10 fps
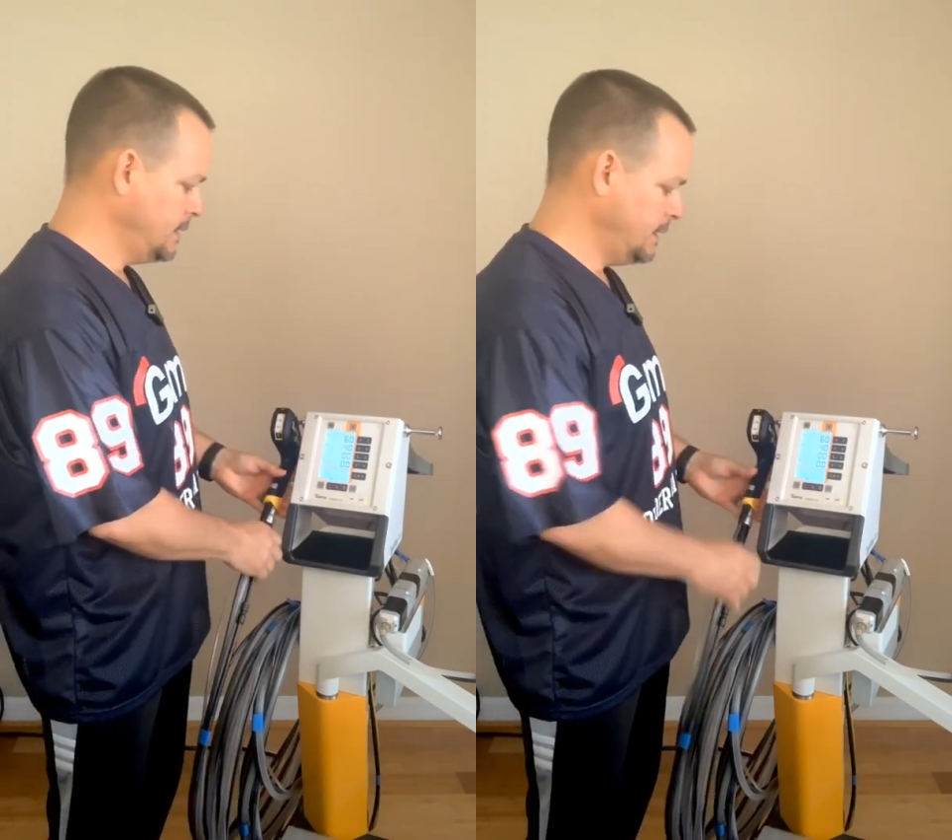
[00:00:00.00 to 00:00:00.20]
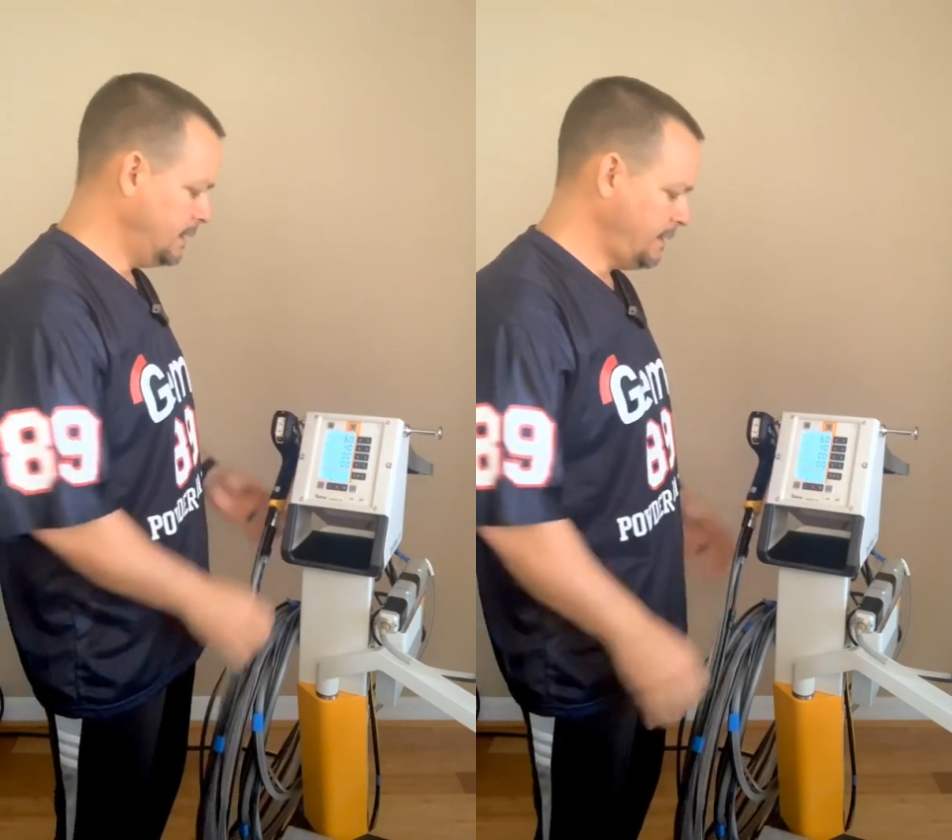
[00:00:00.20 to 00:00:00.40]

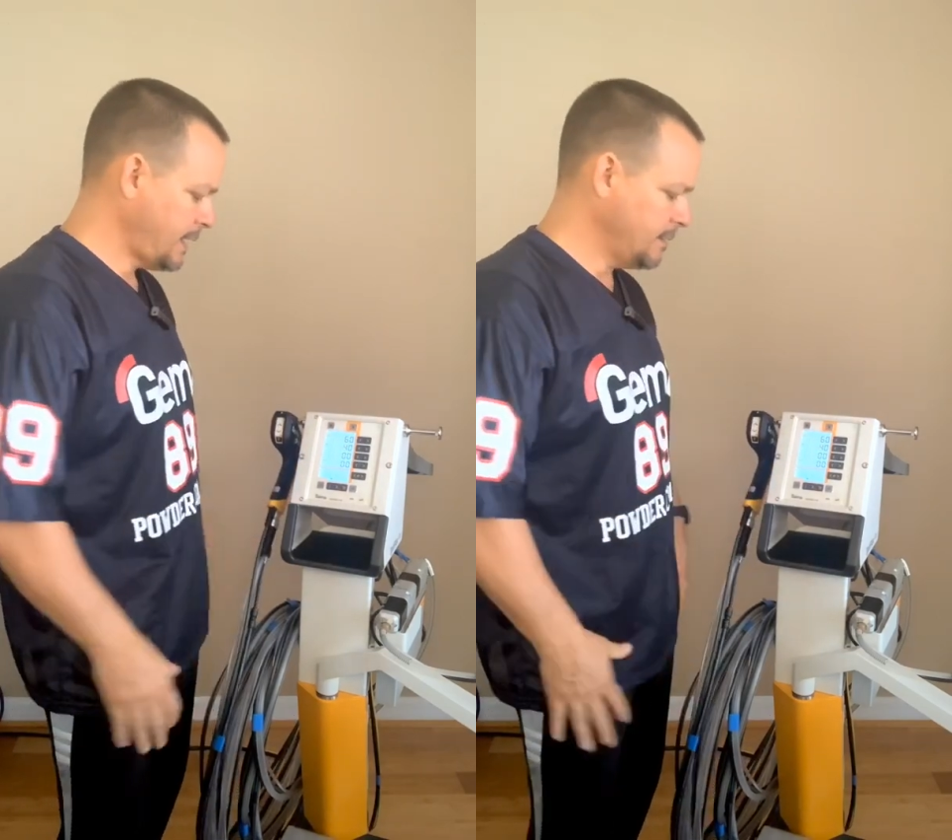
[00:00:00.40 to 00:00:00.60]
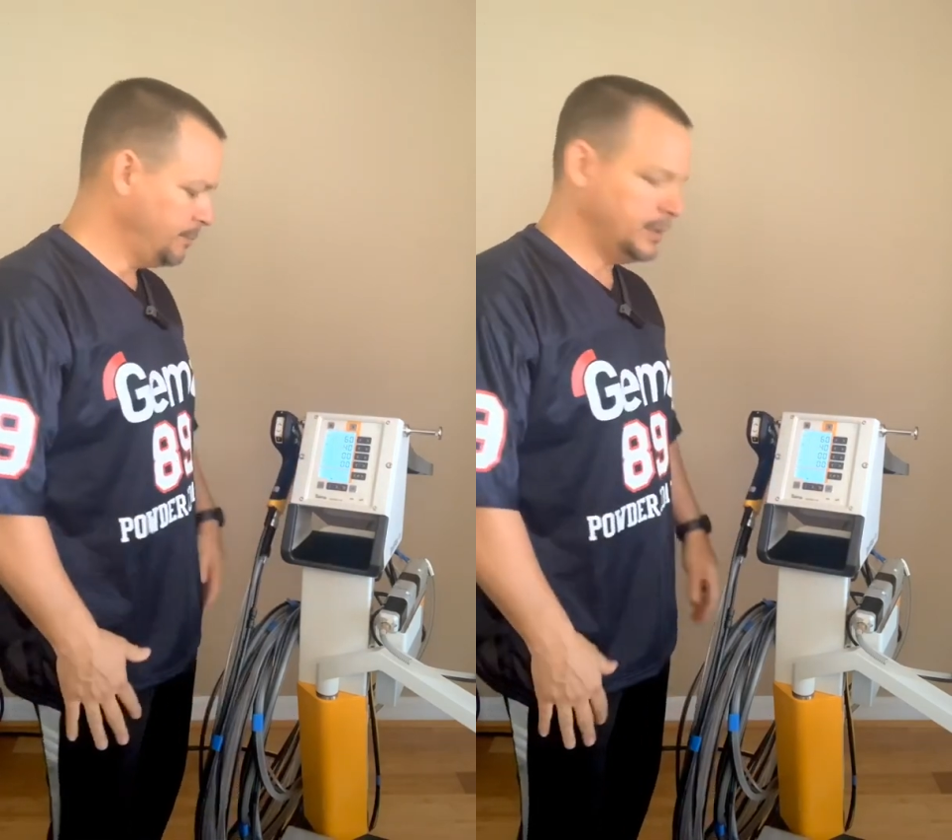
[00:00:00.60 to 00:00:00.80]
And that
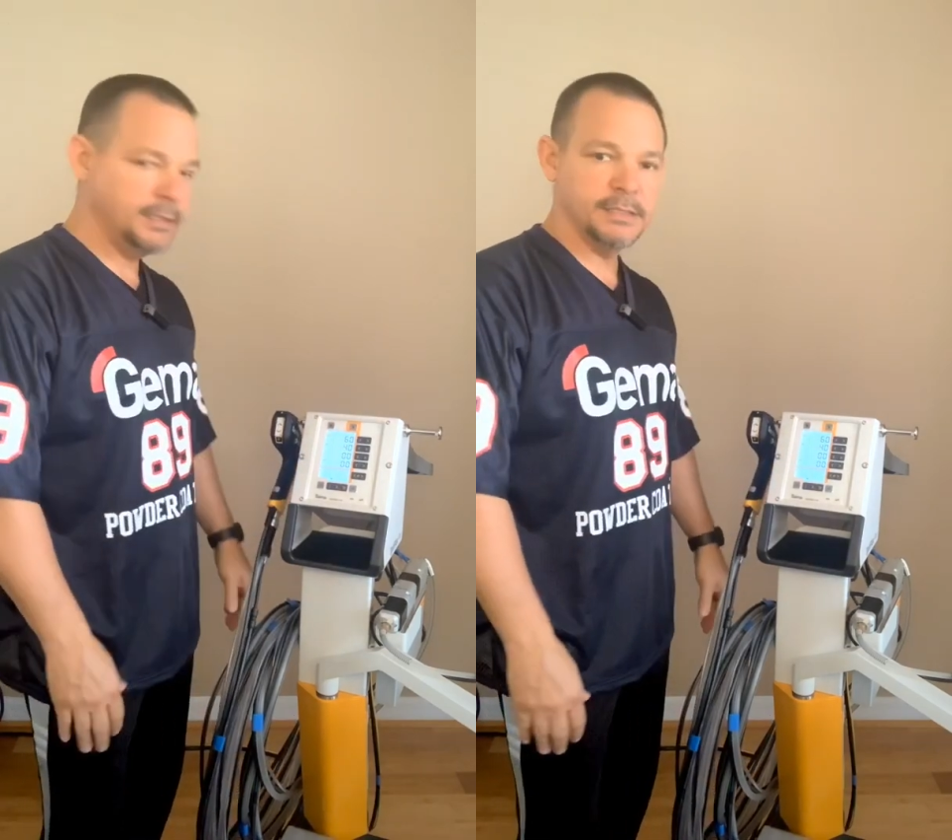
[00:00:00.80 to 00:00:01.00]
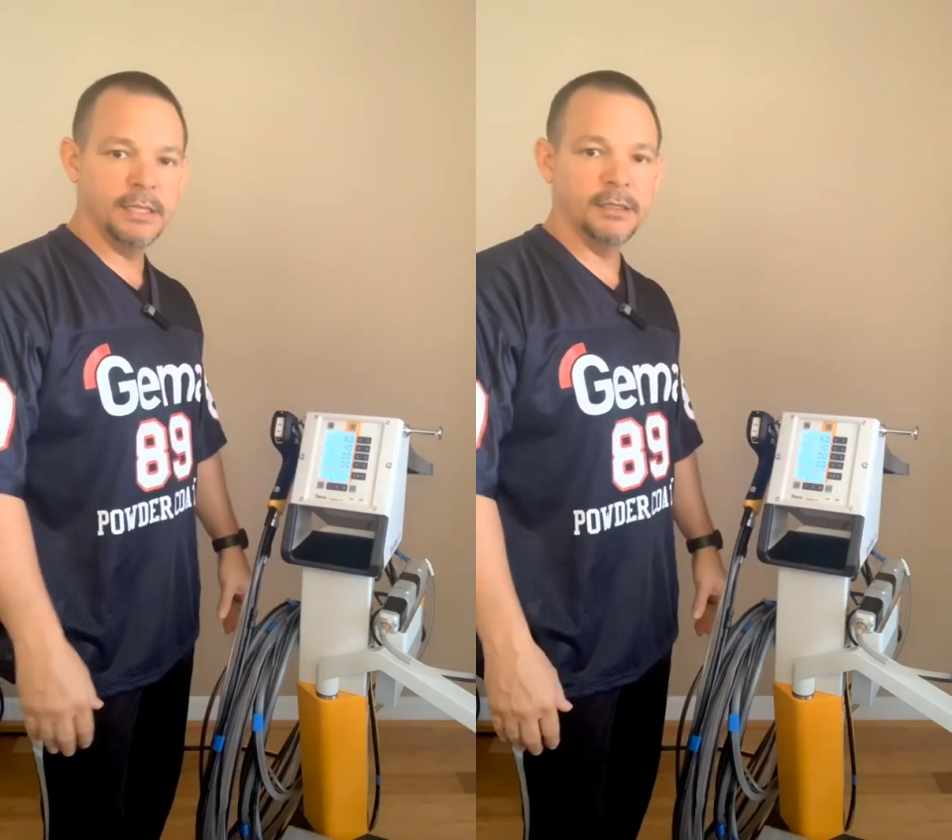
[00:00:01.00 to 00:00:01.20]

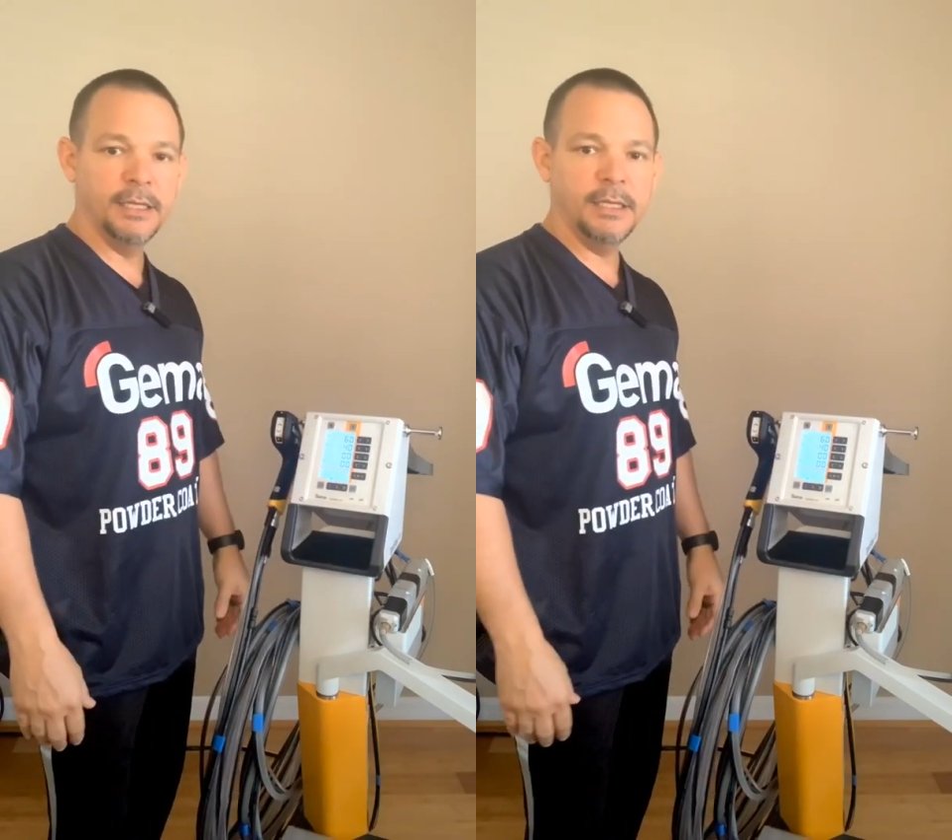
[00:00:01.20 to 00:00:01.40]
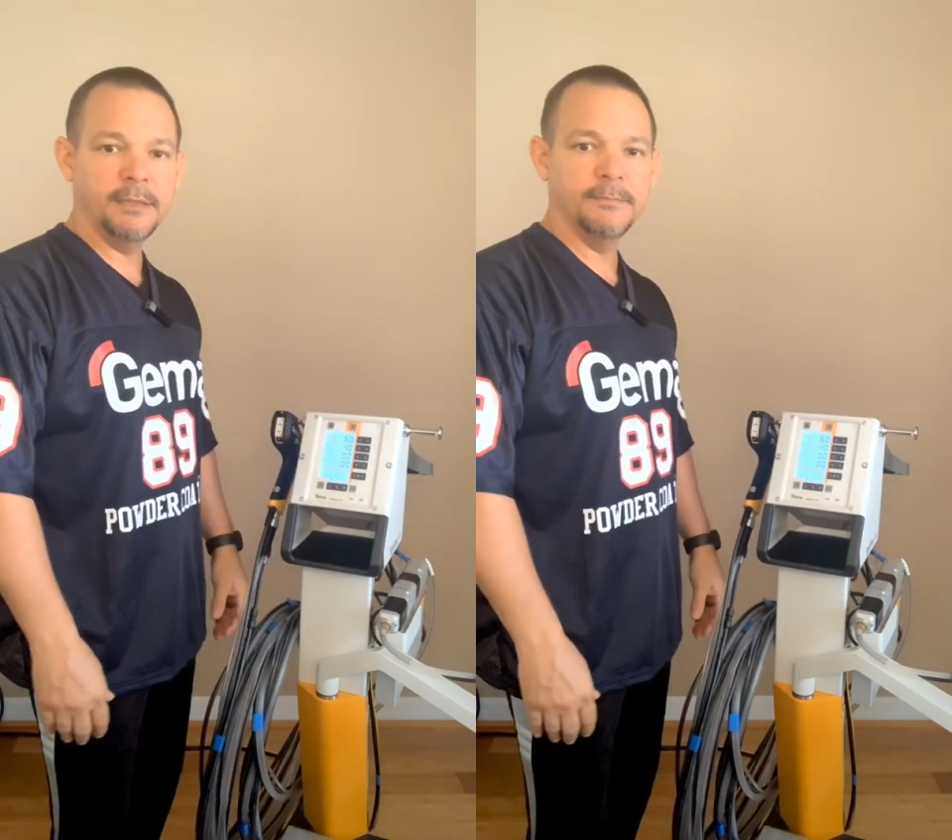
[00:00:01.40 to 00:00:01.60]
completes the
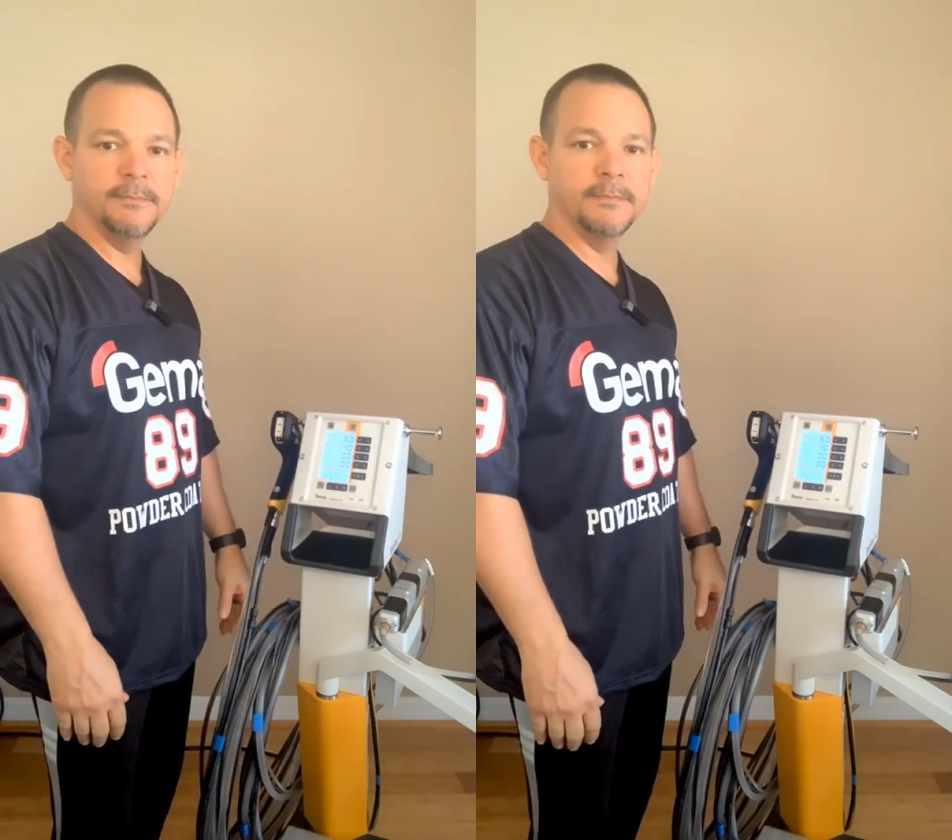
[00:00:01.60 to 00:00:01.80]
cleaning.